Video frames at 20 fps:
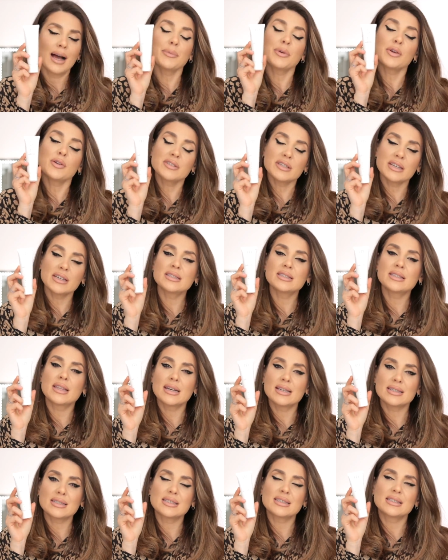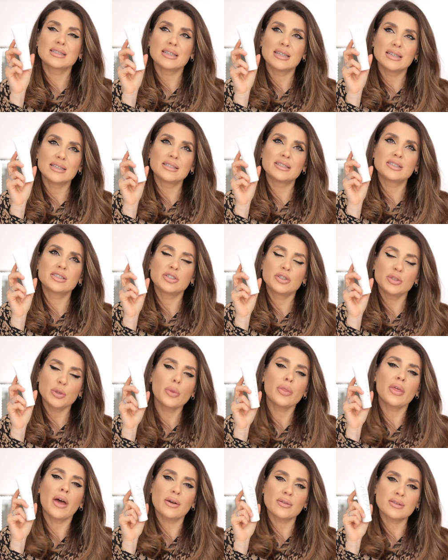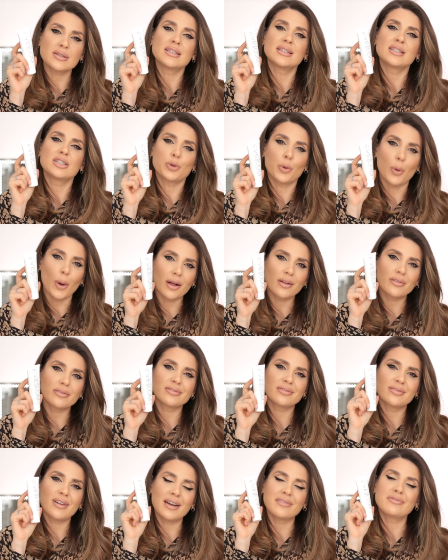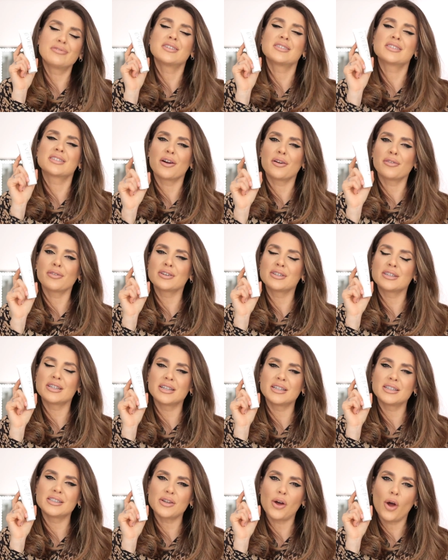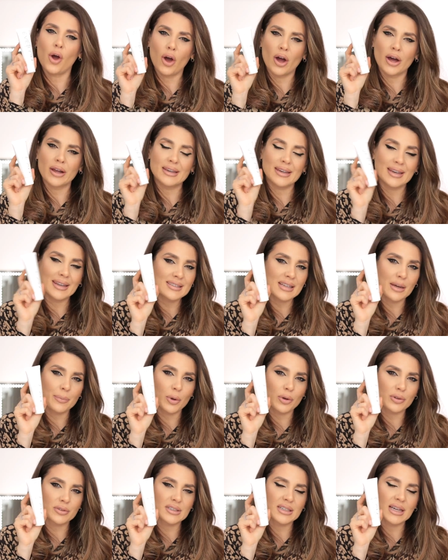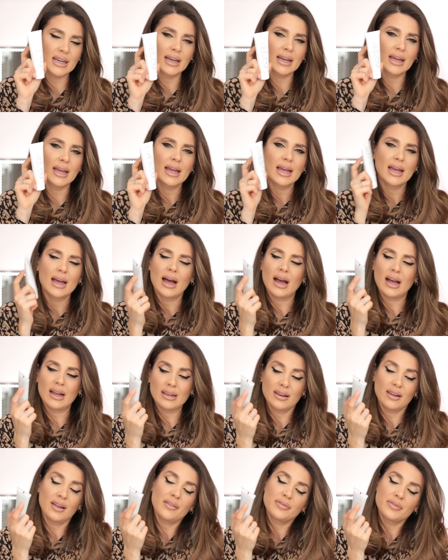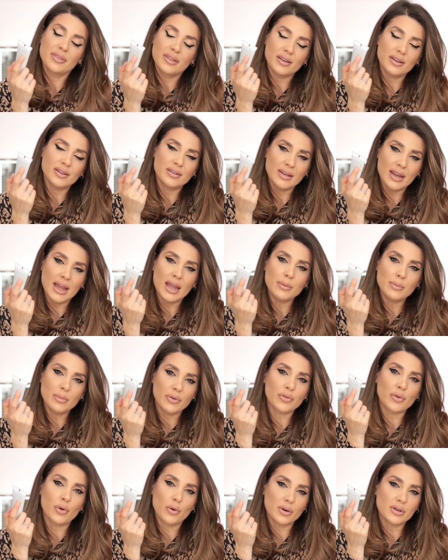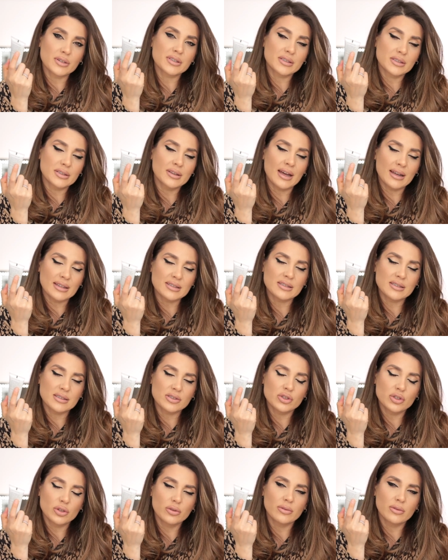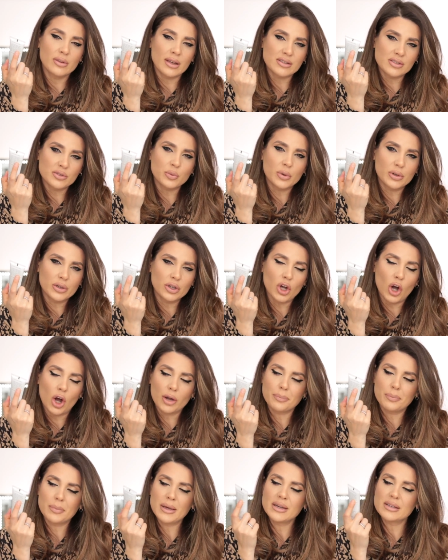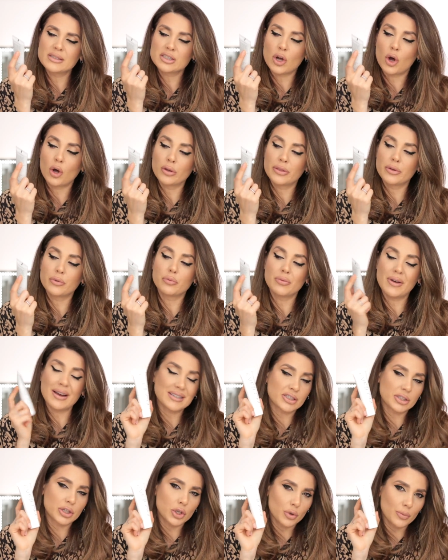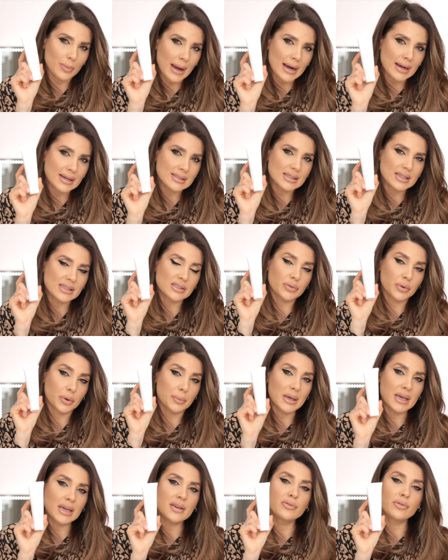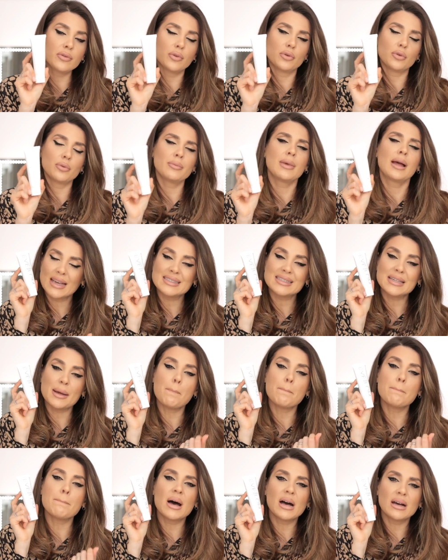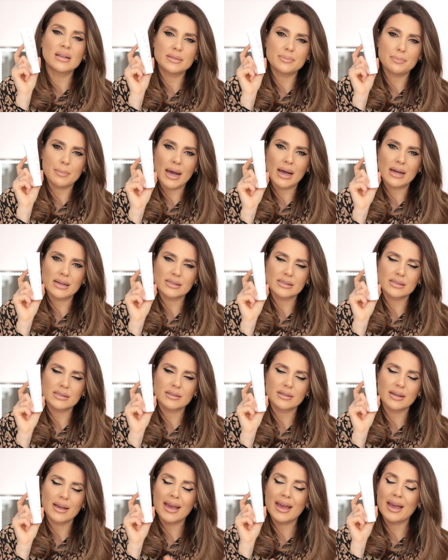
I'm using this since two thousand twelve. I've discovered it on Net-a-Porter. I love the name, of course. That's, that's what got me. It's called the Rescue Mask. It's from Eve Lom. It's a mud mask.